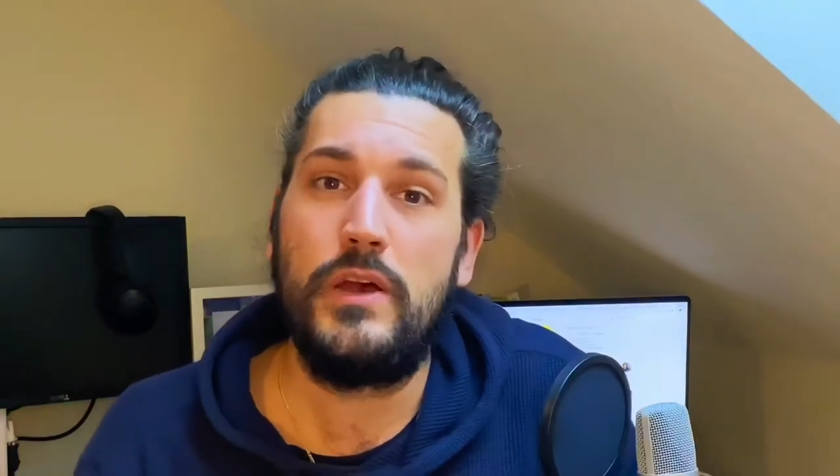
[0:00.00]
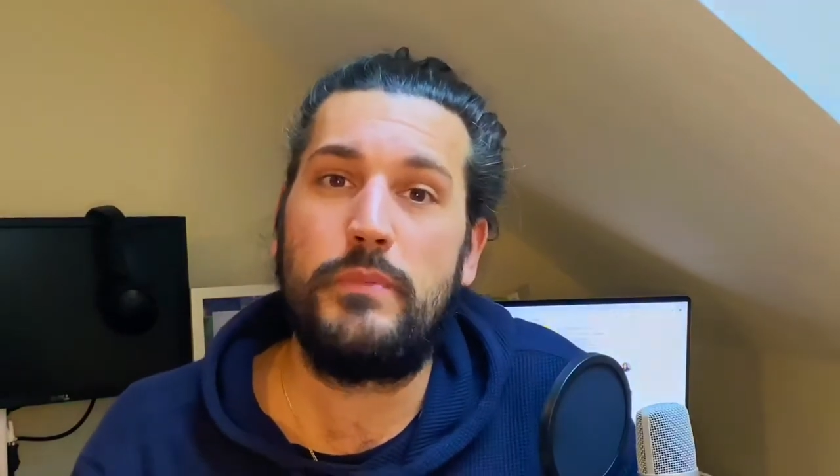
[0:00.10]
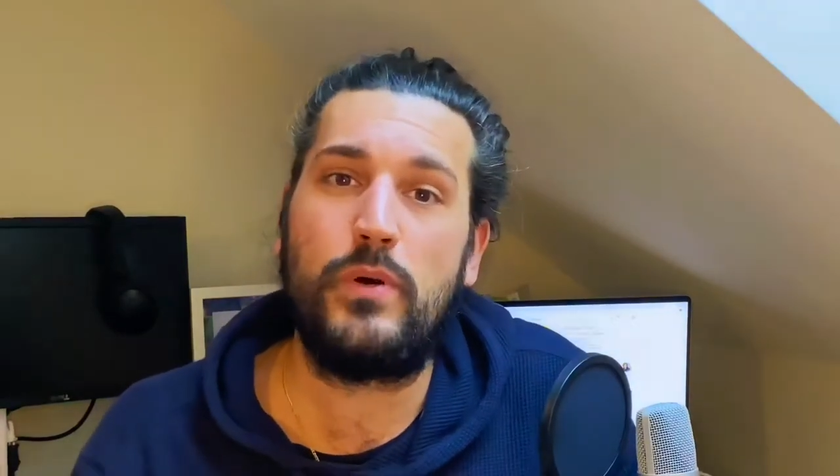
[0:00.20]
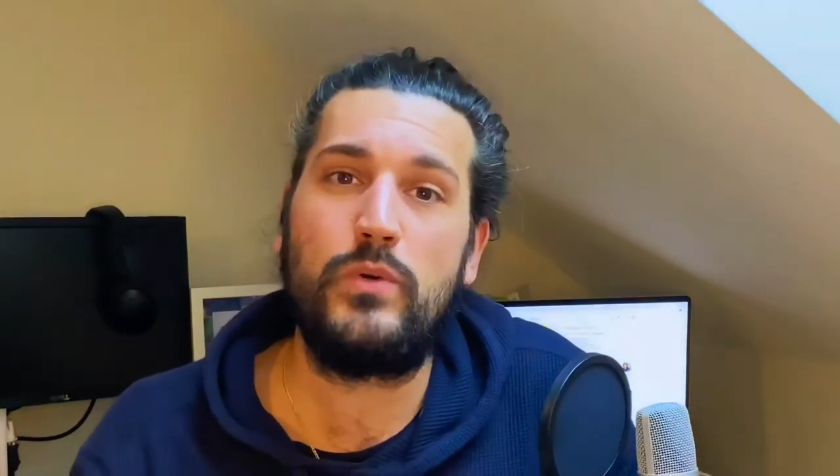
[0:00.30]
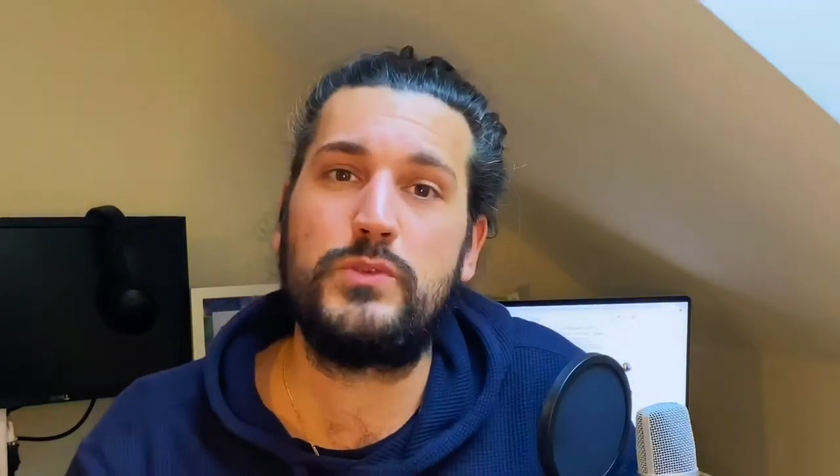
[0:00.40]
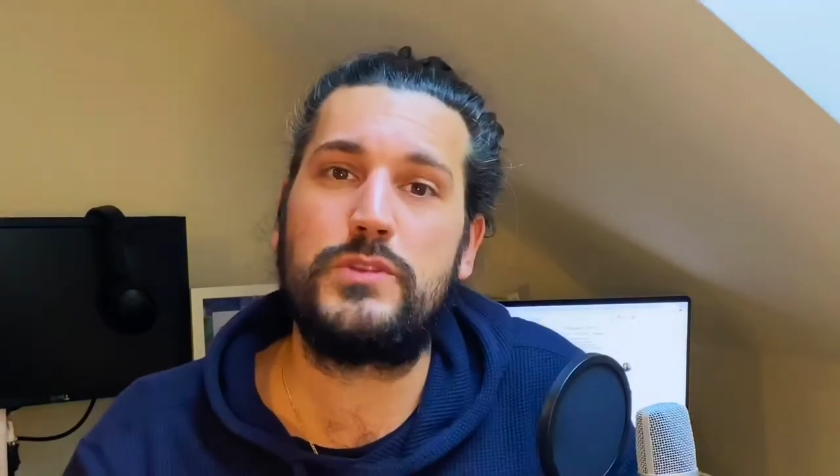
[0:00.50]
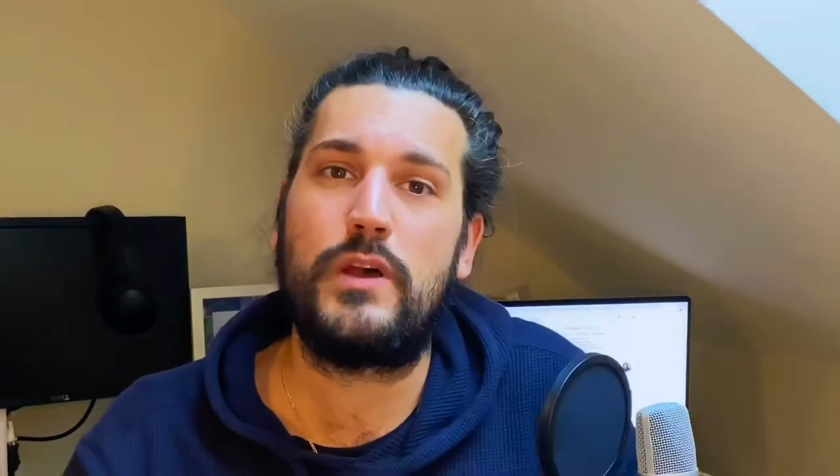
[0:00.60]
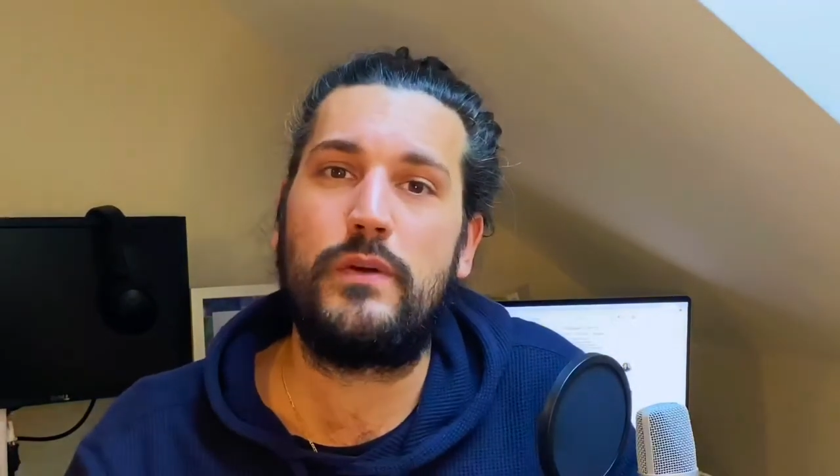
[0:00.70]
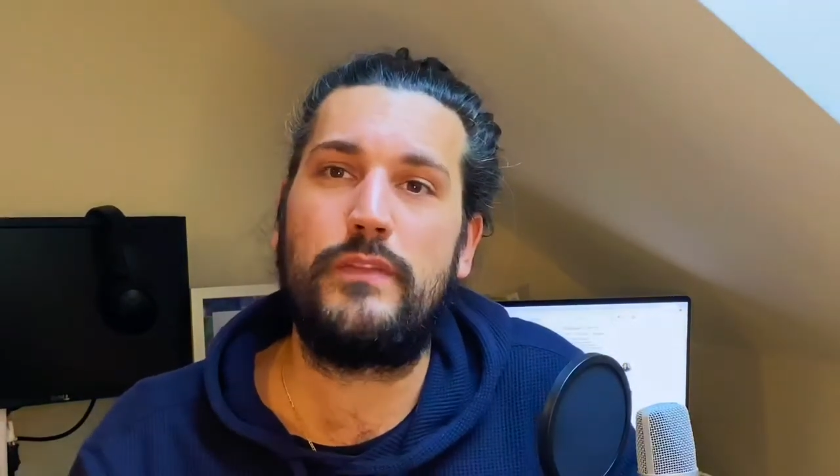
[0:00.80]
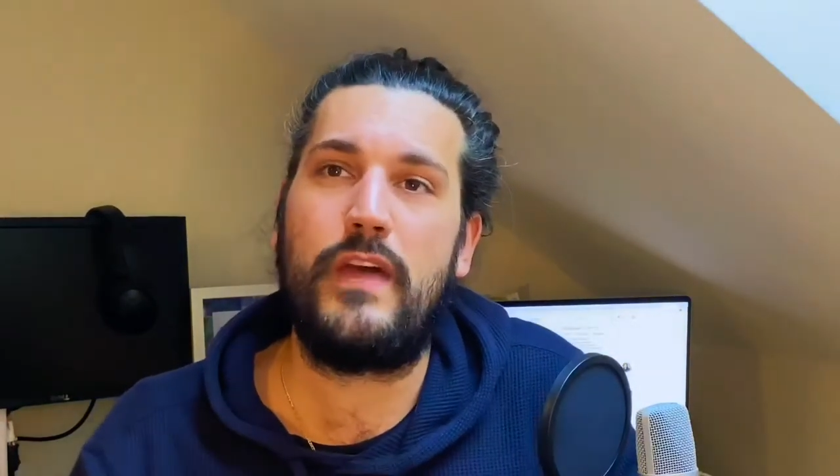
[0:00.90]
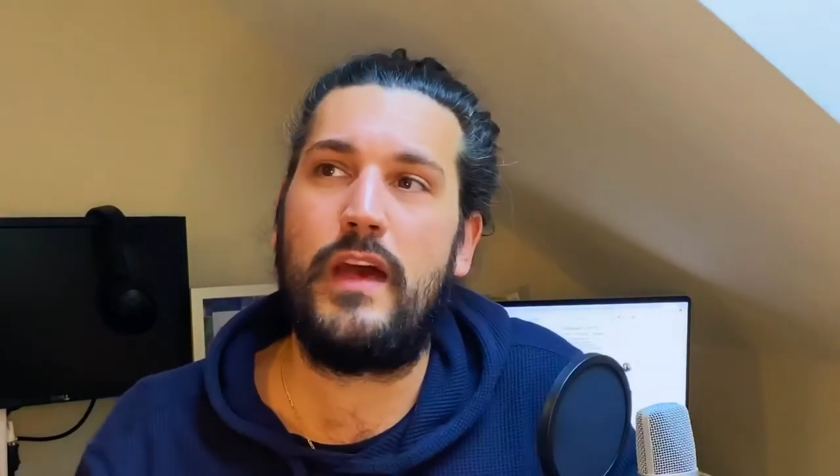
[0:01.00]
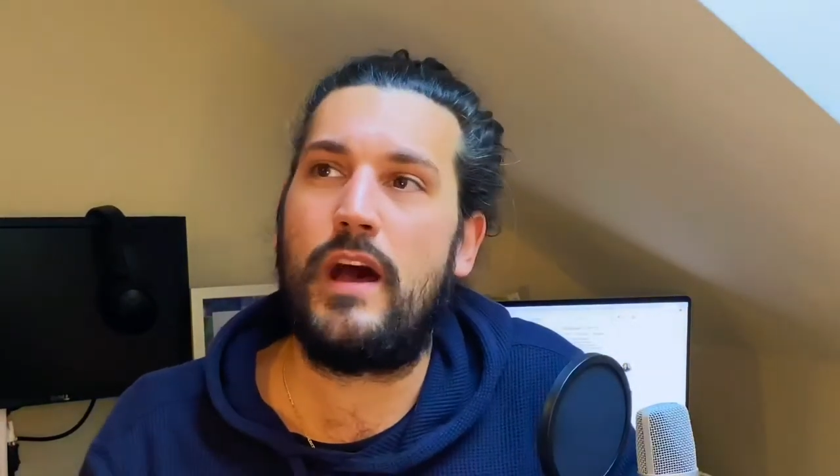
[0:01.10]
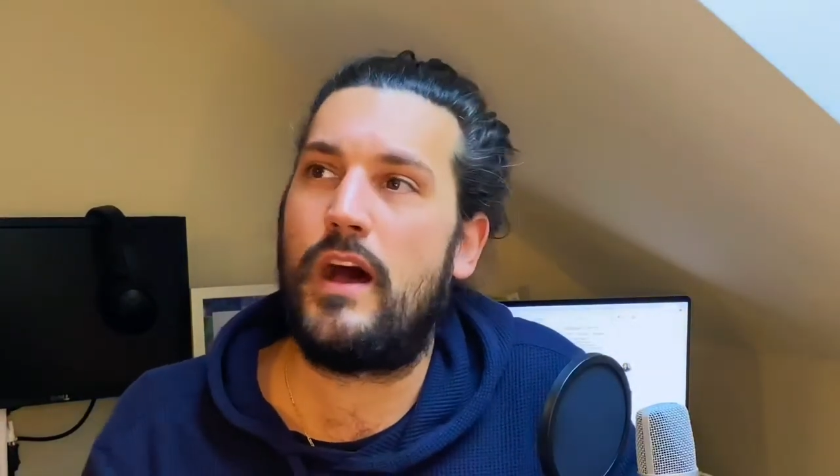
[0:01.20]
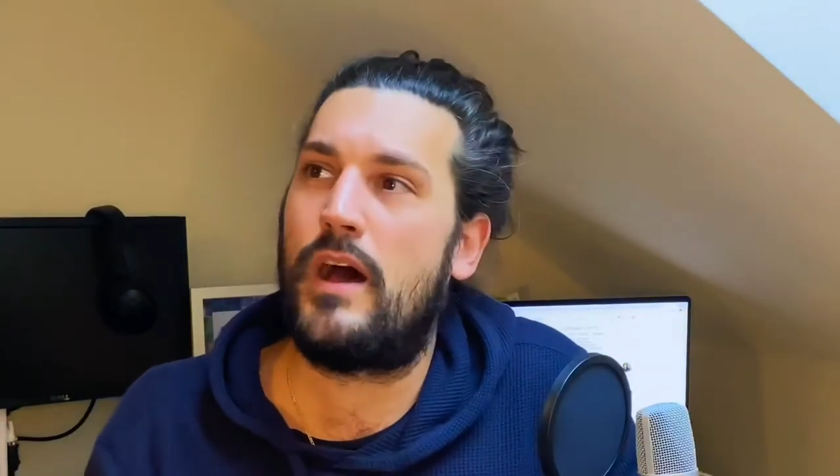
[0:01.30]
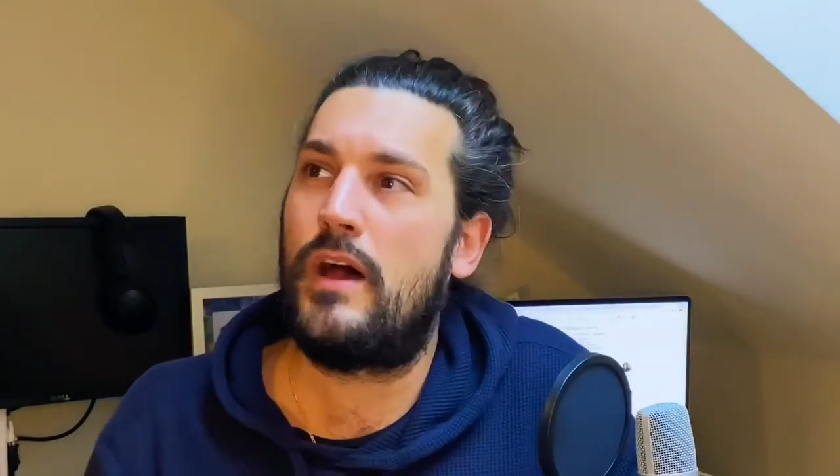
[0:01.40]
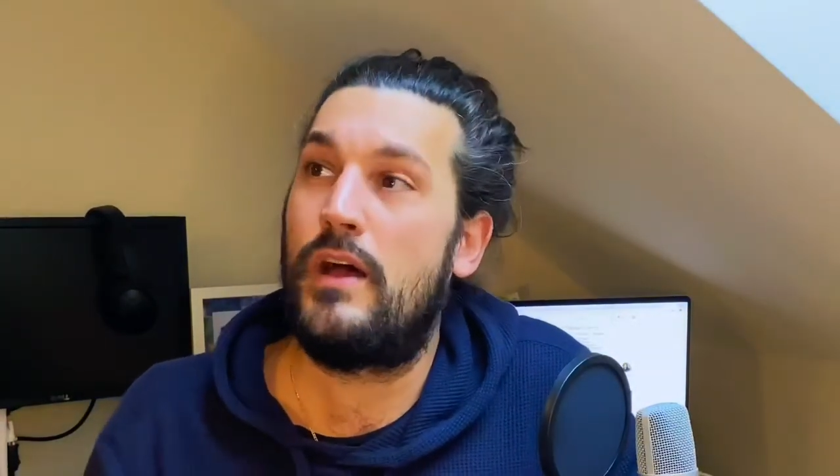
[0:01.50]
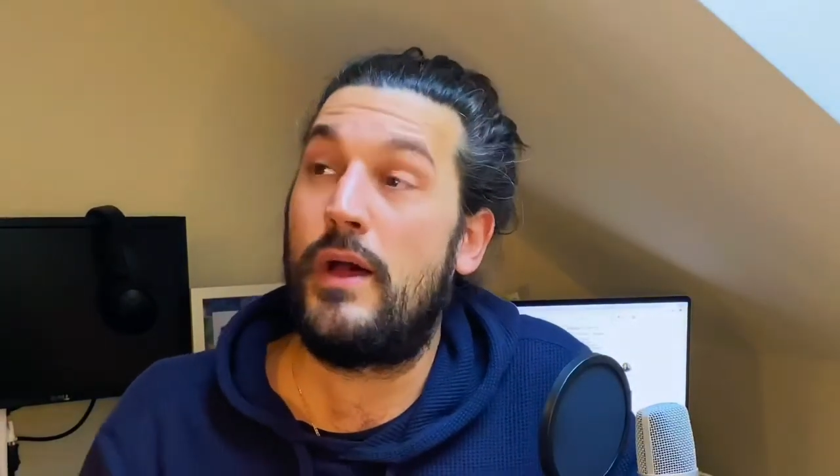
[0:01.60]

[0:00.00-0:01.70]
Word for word: but also there are